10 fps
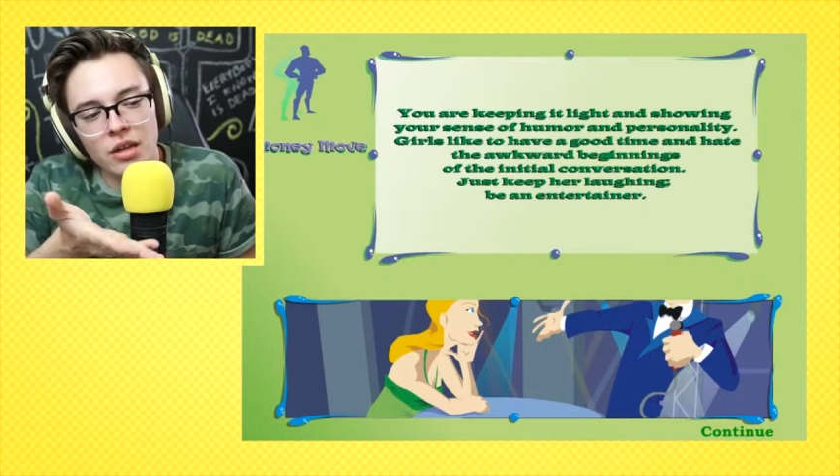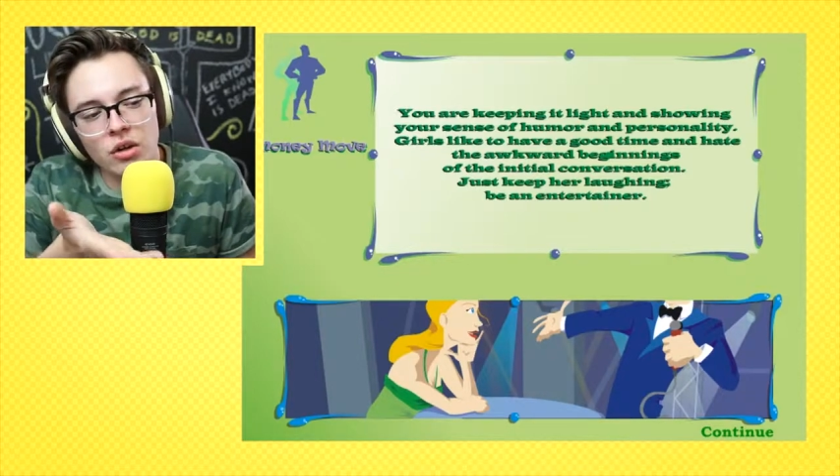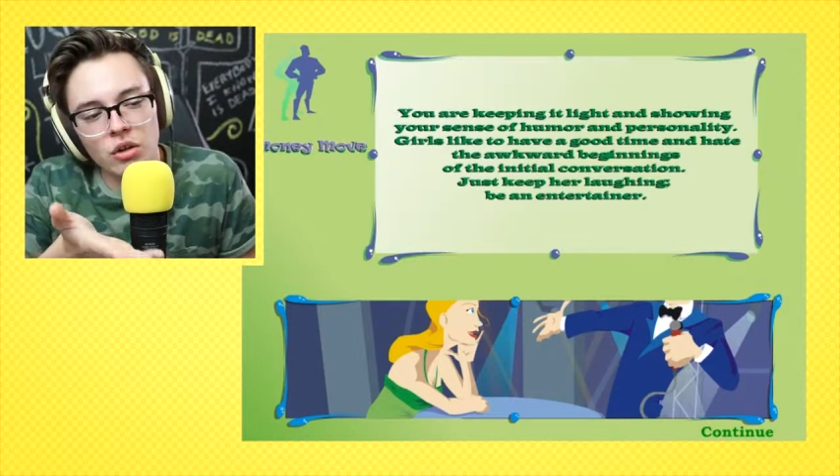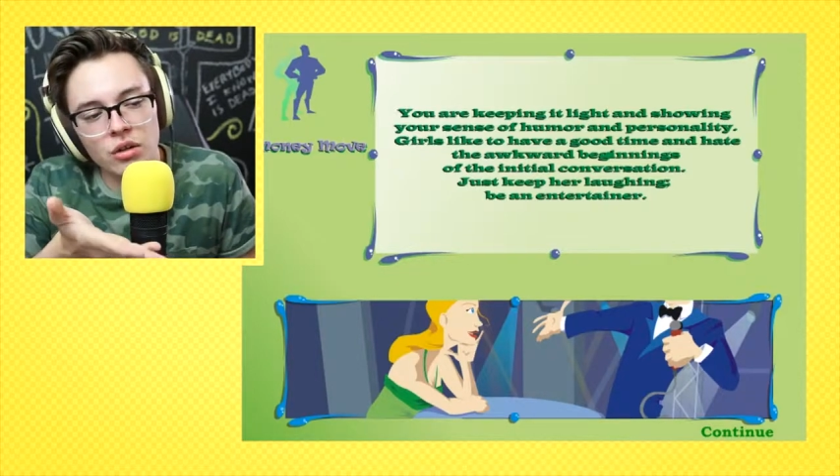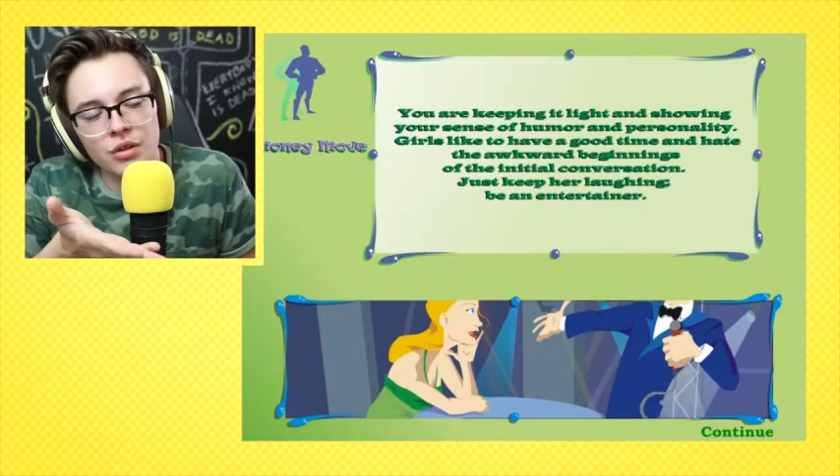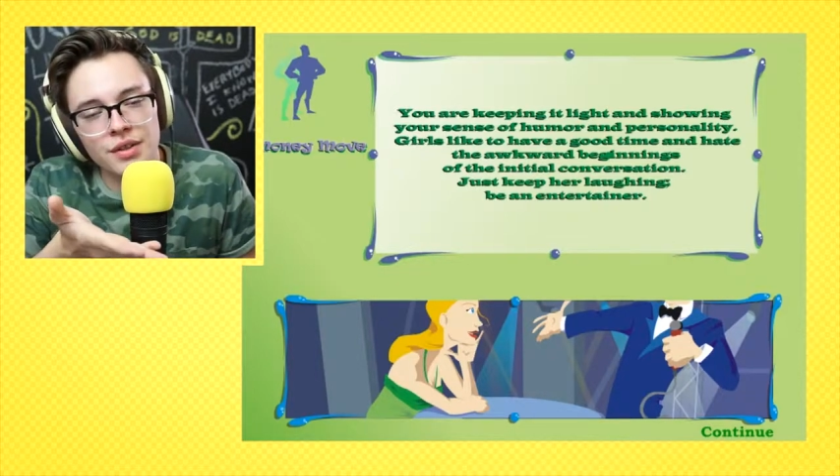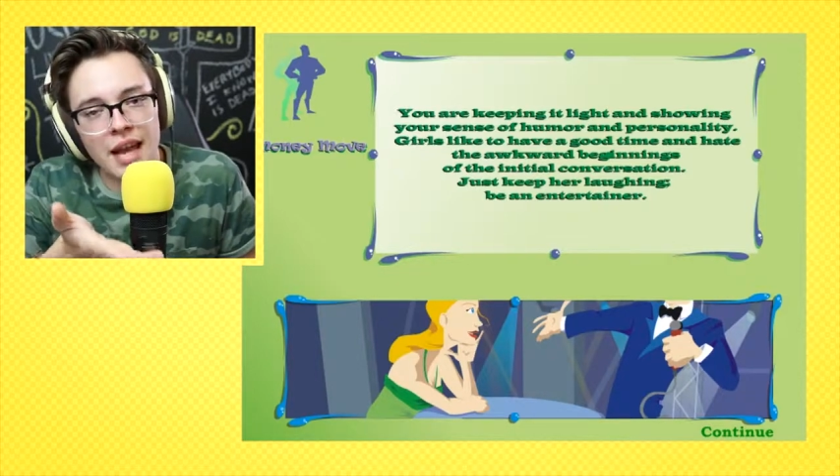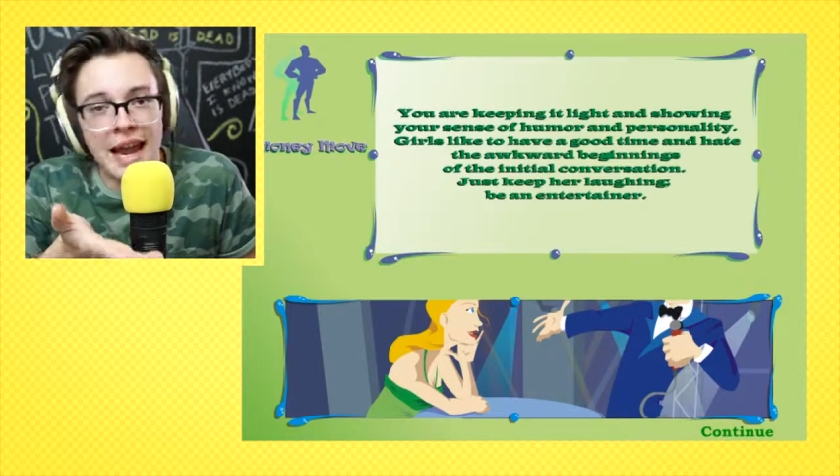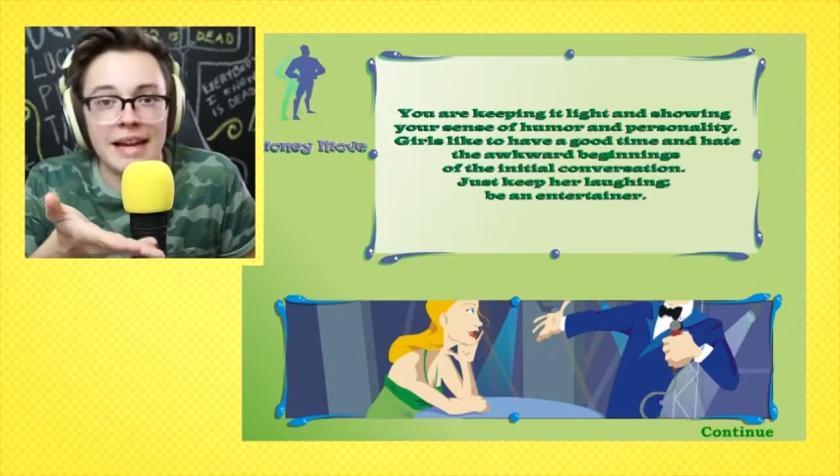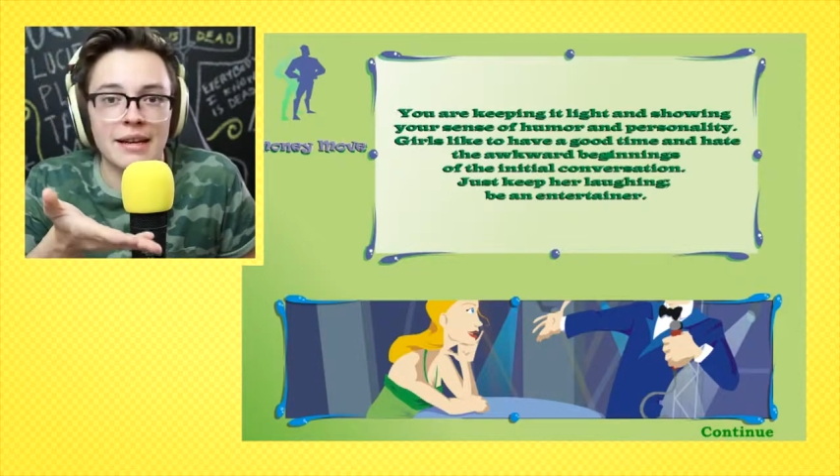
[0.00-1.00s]
girls
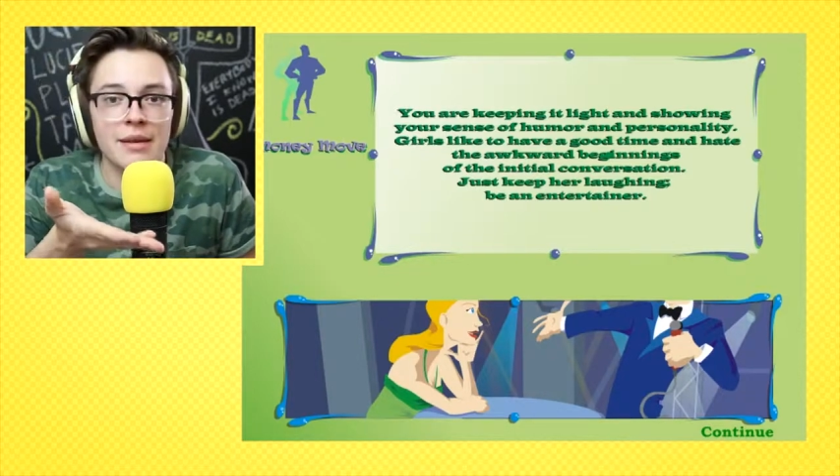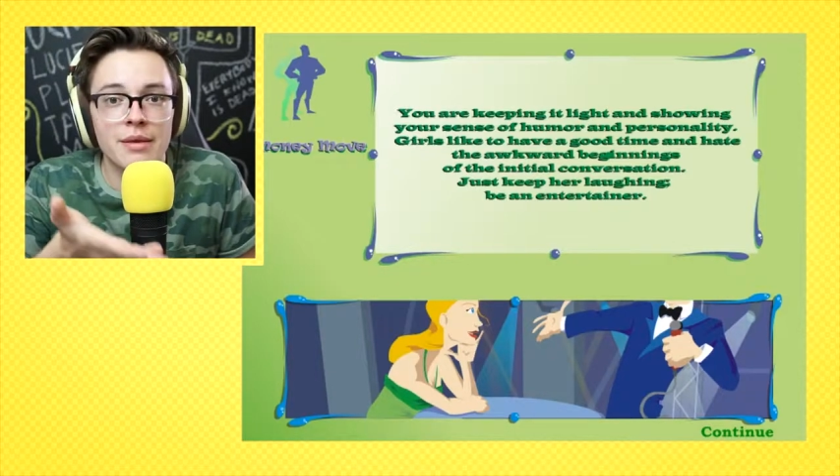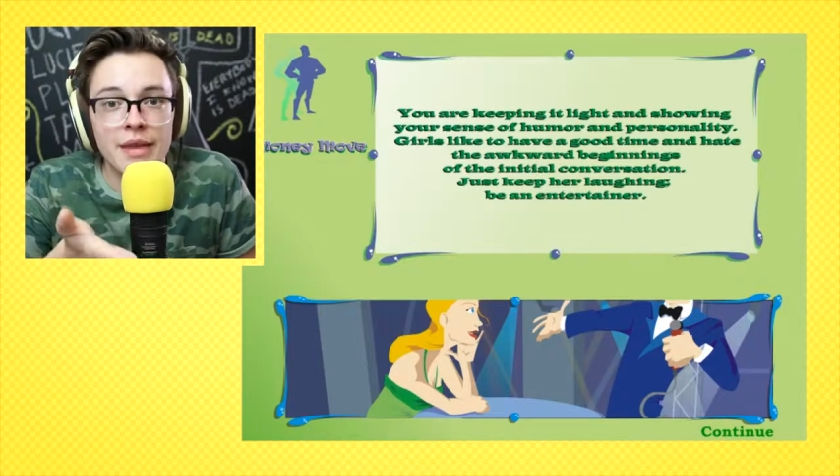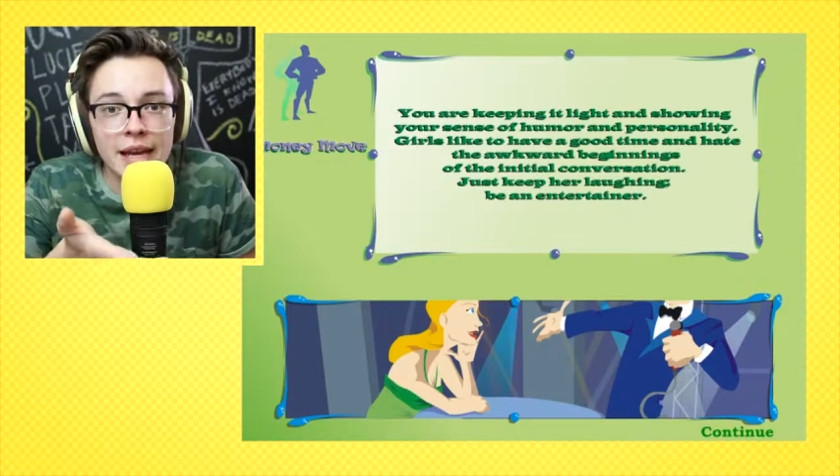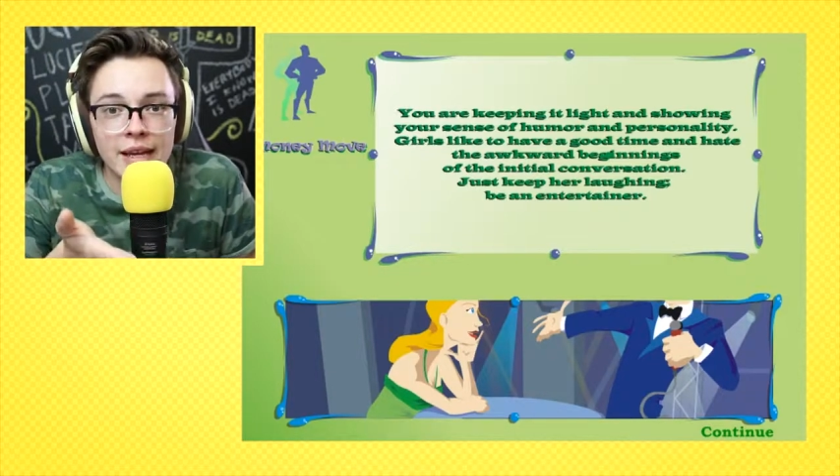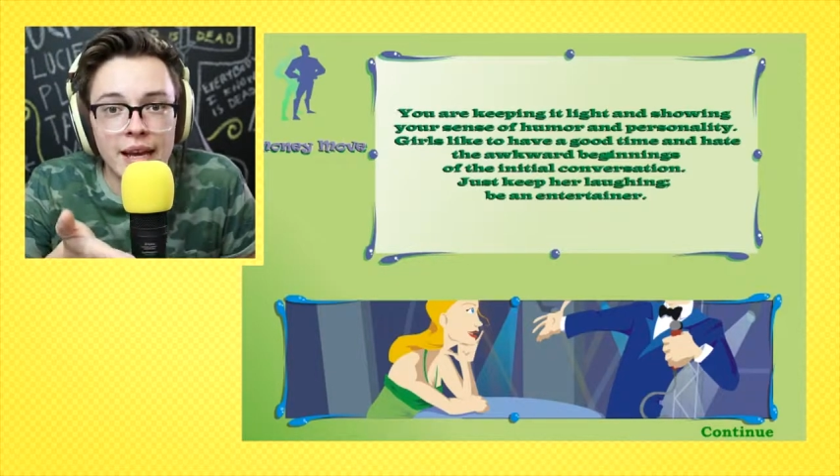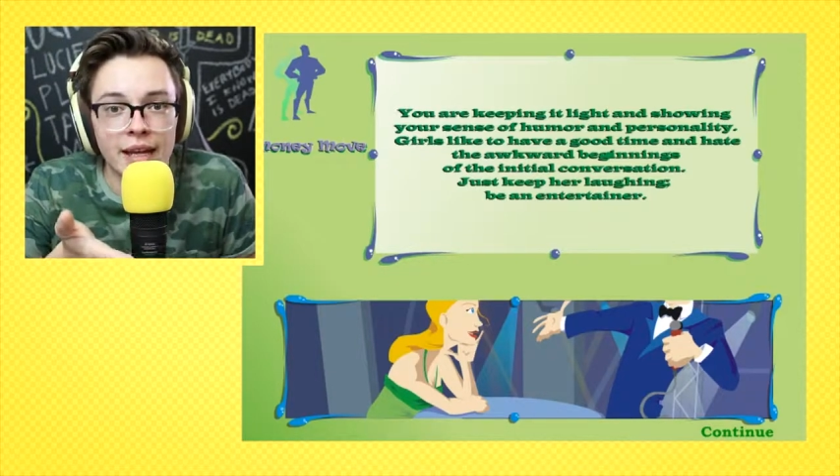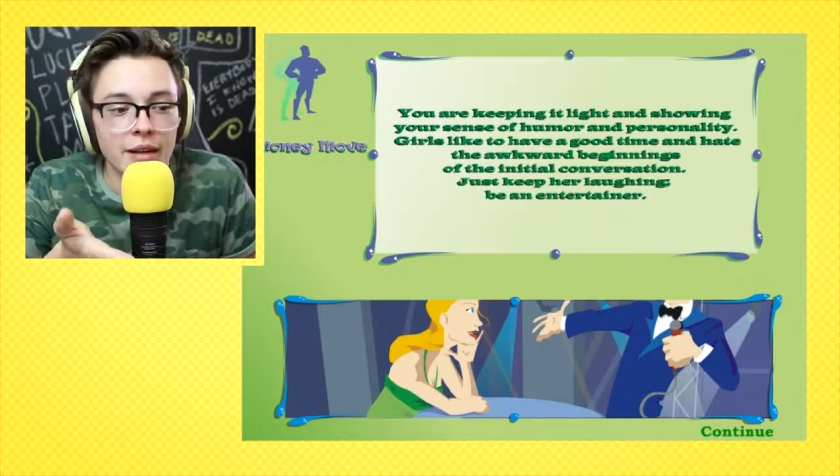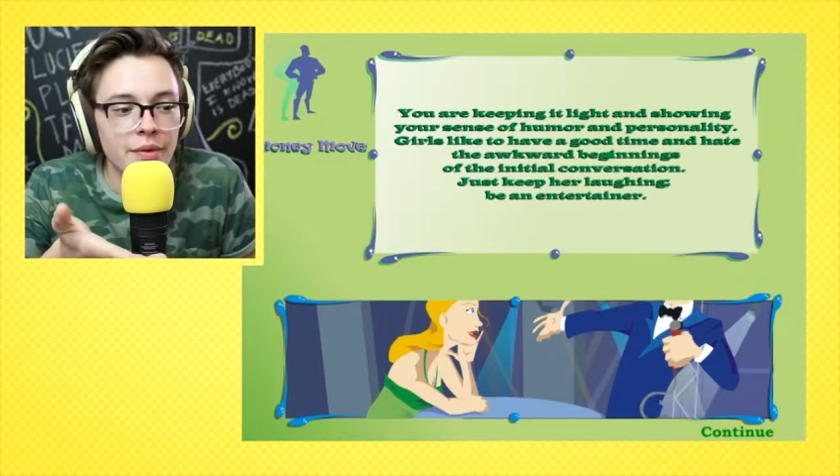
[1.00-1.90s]
hate thinking.